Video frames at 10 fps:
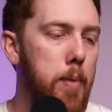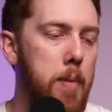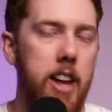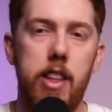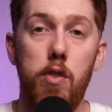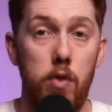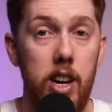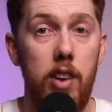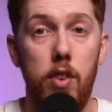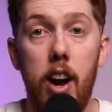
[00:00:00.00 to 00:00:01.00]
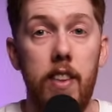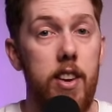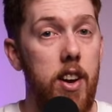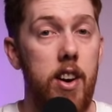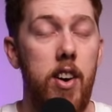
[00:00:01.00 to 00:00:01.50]
but man, they're really riding the
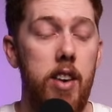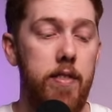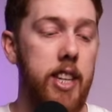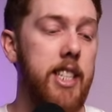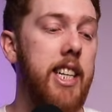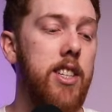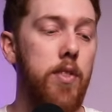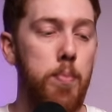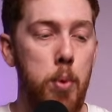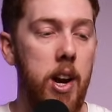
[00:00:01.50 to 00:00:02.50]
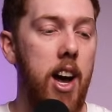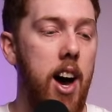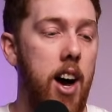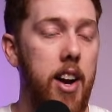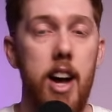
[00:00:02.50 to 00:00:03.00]
990 V6 pretty
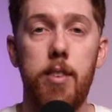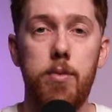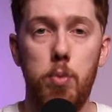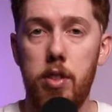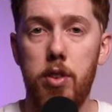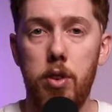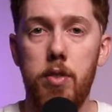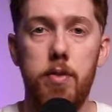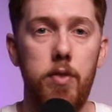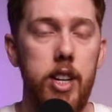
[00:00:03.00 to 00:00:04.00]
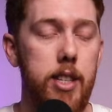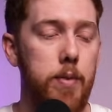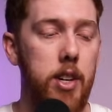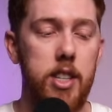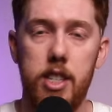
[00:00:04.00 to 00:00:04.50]
hard, and with good reason,
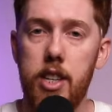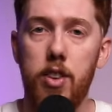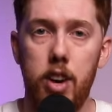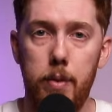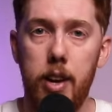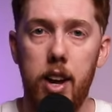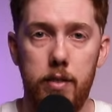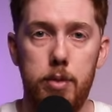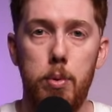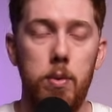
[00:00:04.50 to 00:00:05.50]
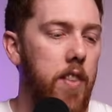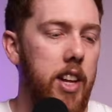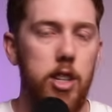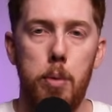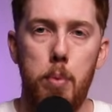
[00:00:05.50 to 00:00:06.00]
because it's incredibly comfortable.
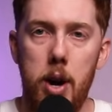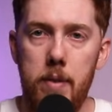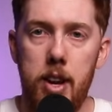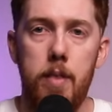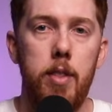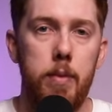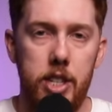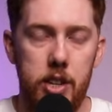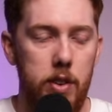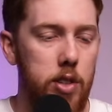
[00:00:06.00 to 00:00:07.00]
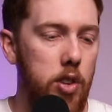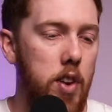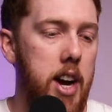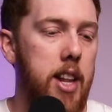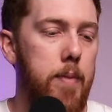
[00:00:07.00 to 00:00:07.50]
These look premium. The materials are
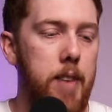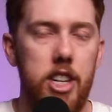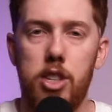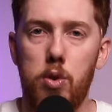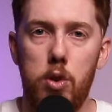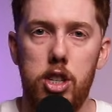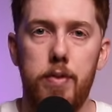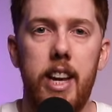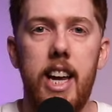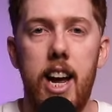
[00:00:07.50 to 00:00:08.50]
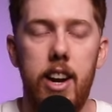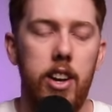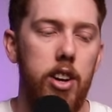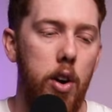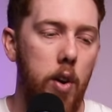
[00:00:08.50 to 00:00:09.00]
great. The mesh is awesome. Again,
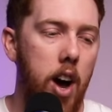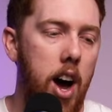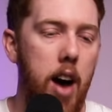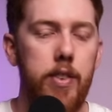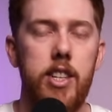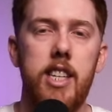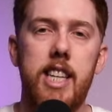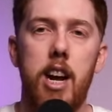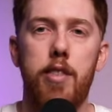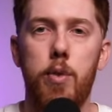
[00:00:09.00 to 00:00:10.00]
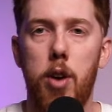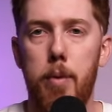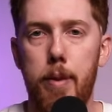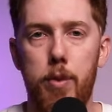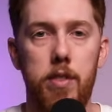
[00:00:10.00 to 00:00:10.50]
go half a size down if you want a
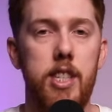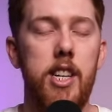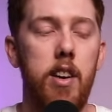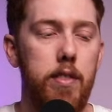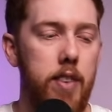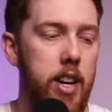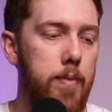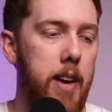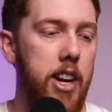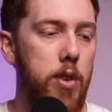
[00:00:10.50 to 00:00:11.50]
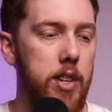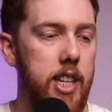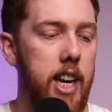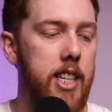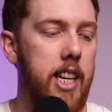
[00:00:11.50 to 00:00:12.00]
bit more of a snug fit. Made in
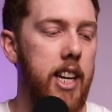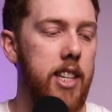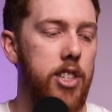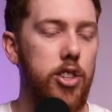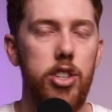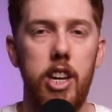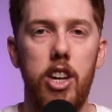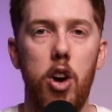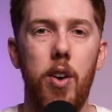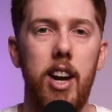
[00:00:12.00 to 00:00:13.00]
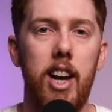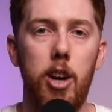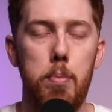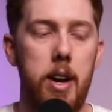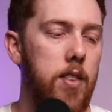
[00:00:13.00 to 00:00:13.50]
USA sneakers usually go a little bit